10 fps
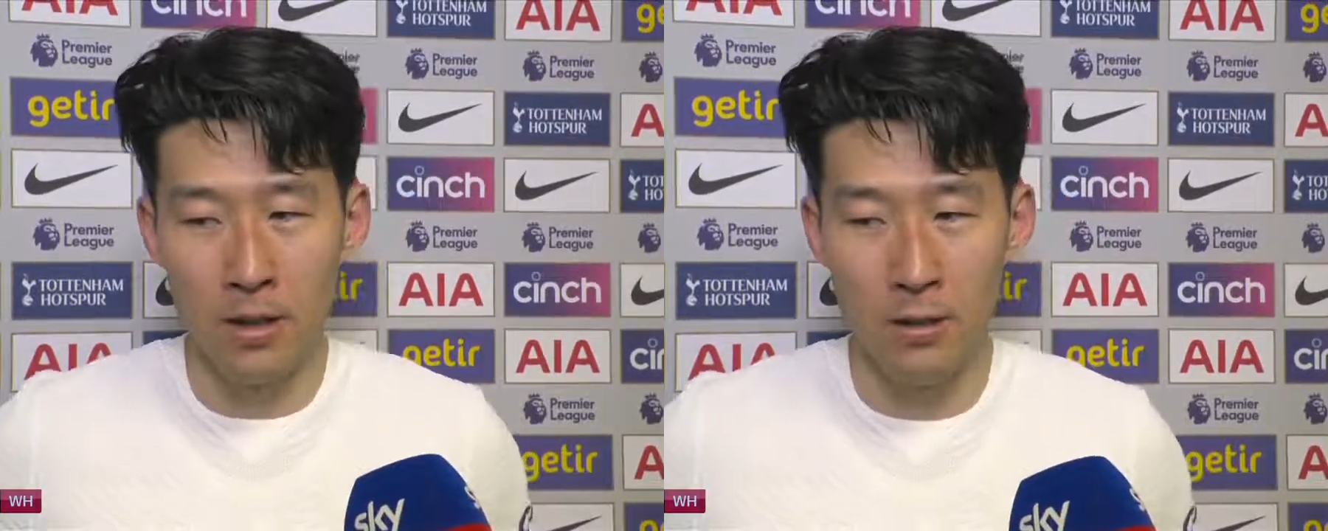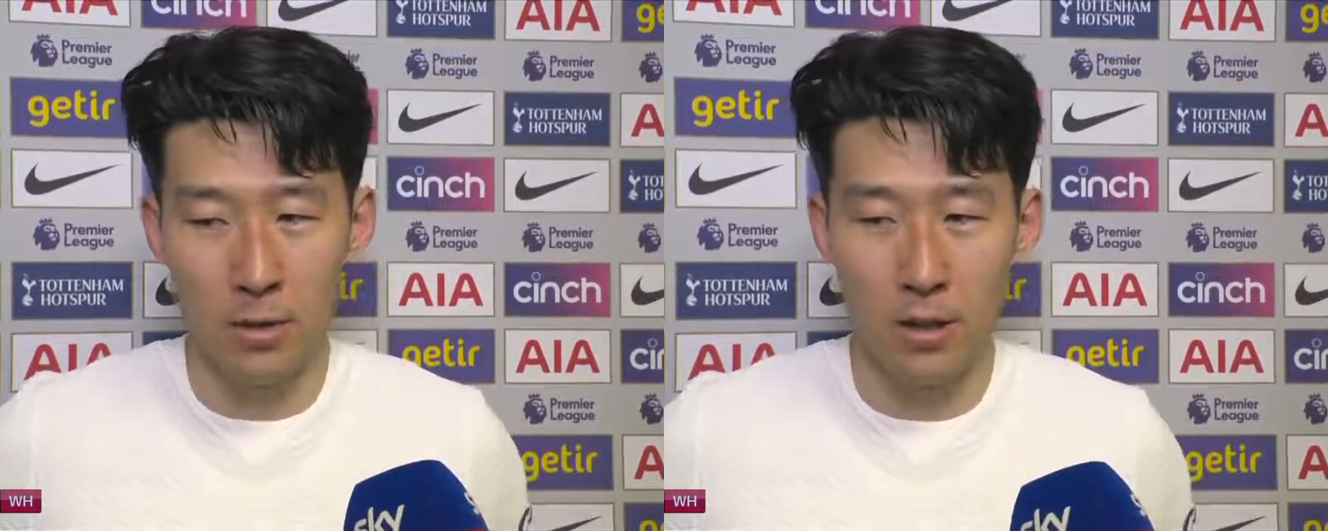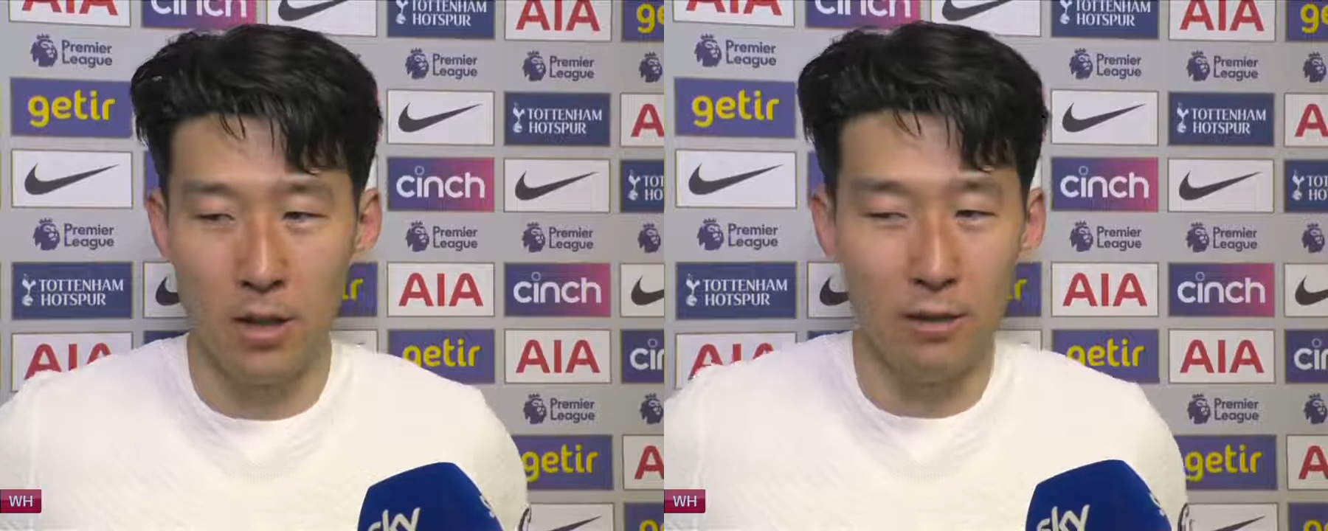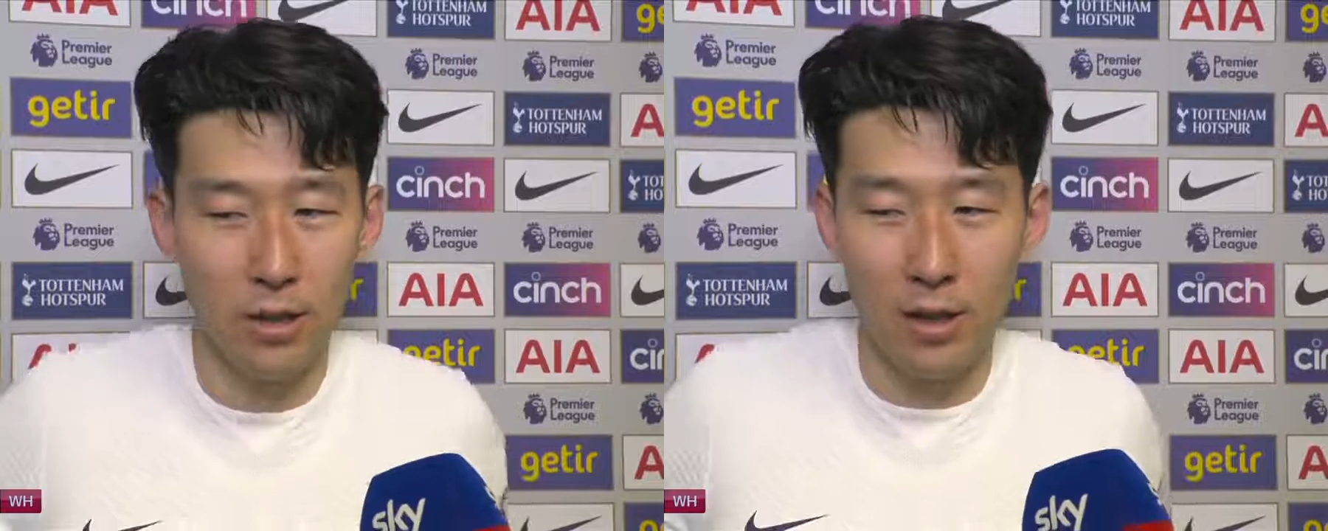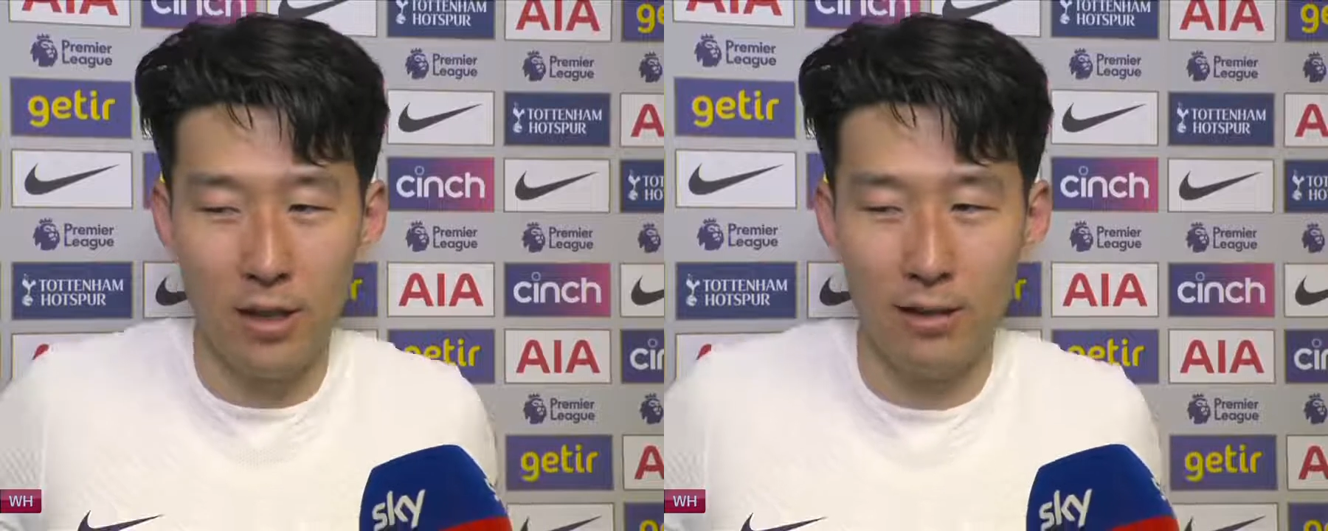even,
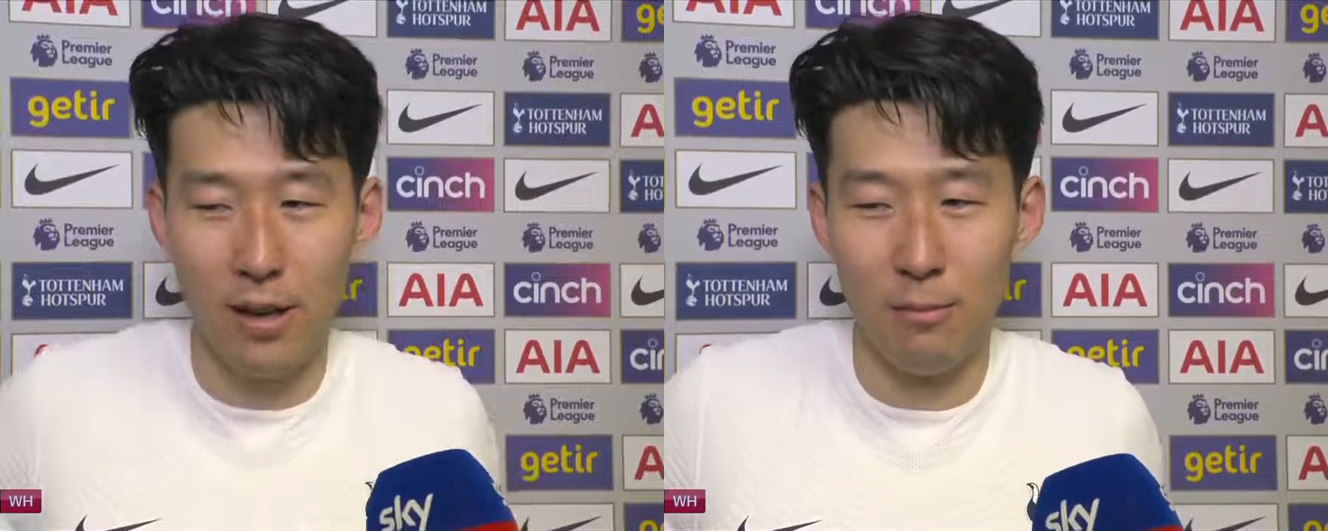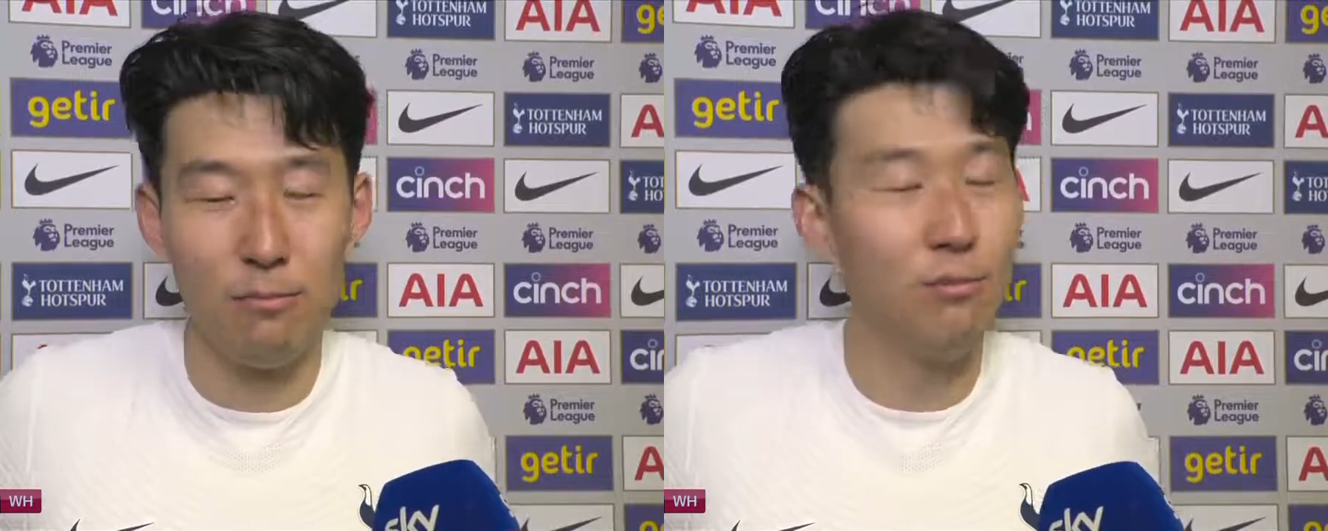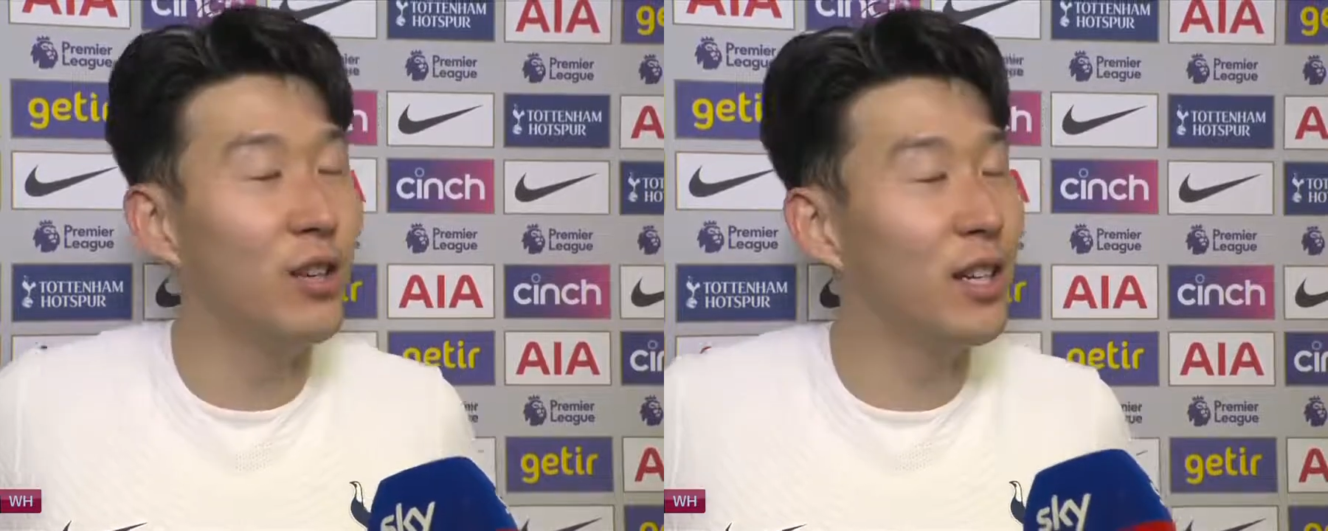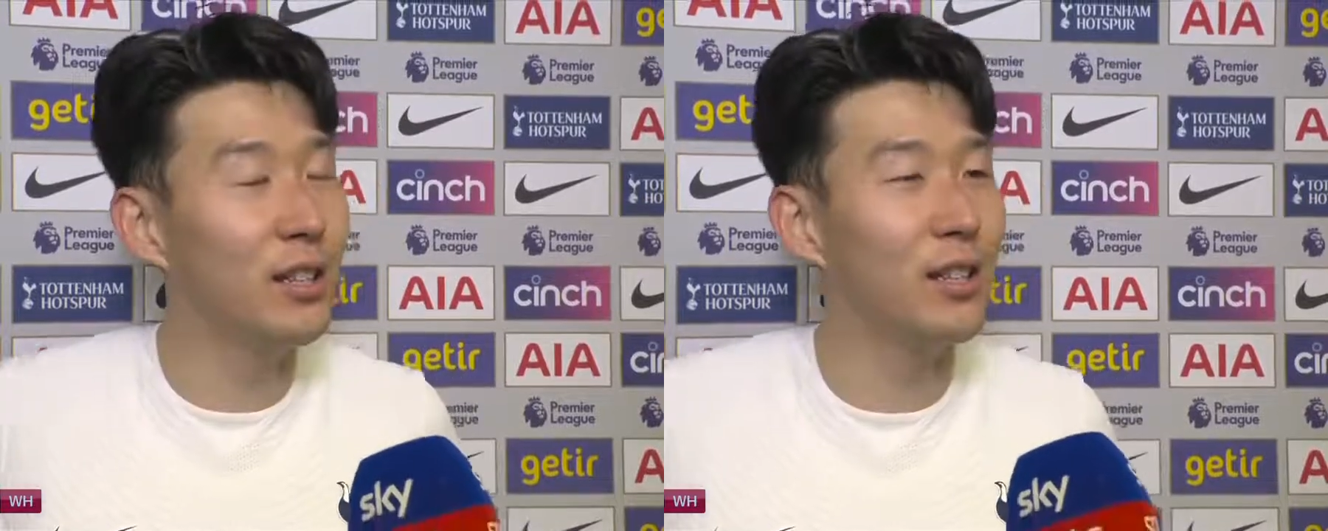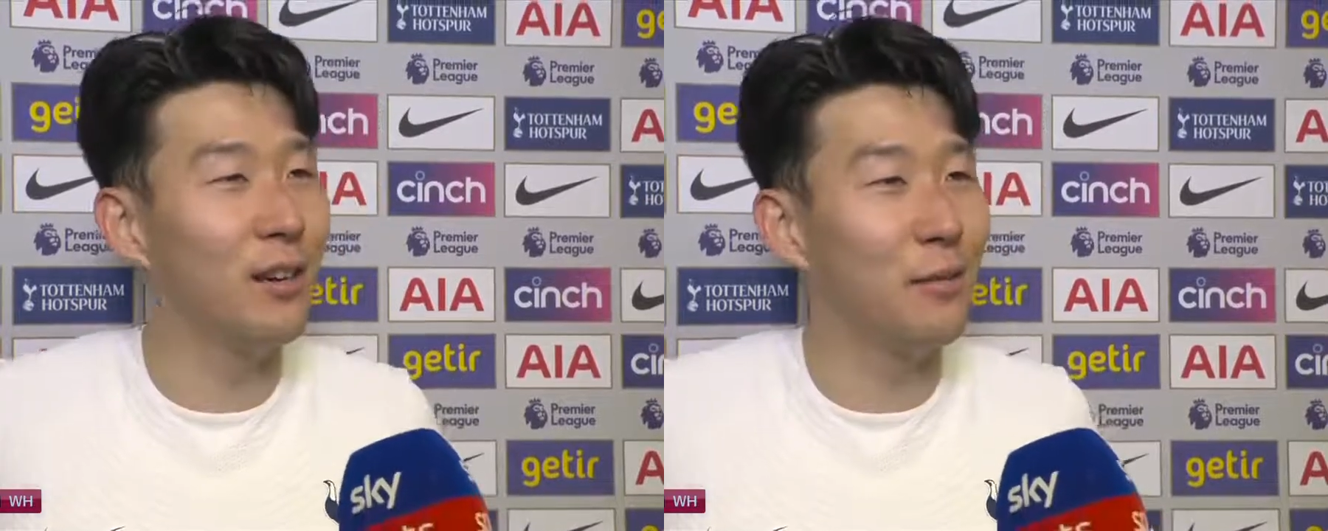even I'm really